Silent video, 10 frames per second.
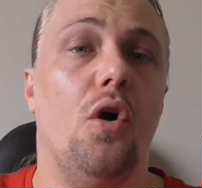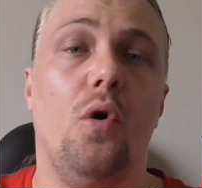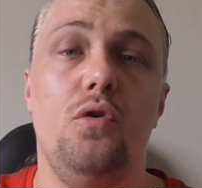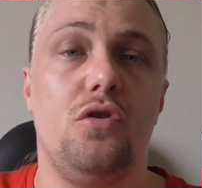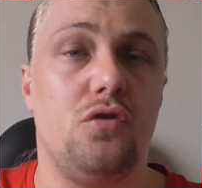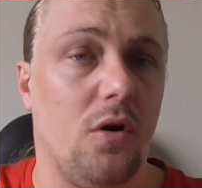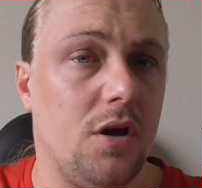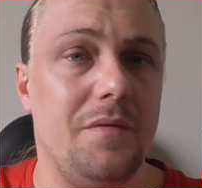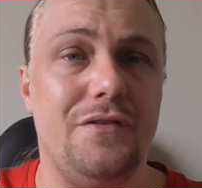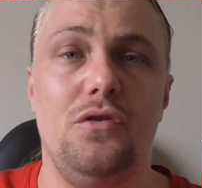all your
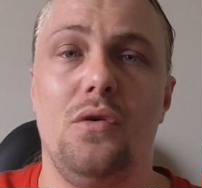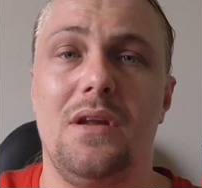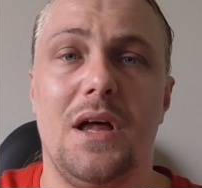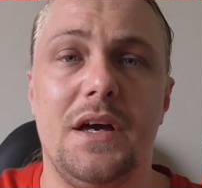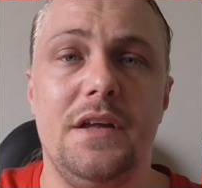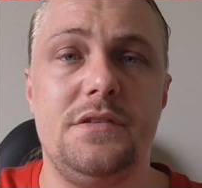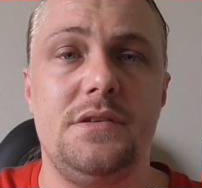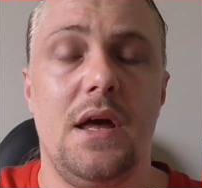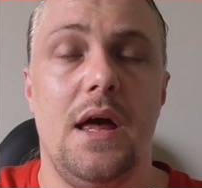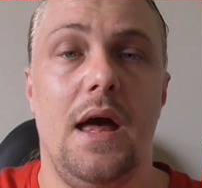documents, your luggage.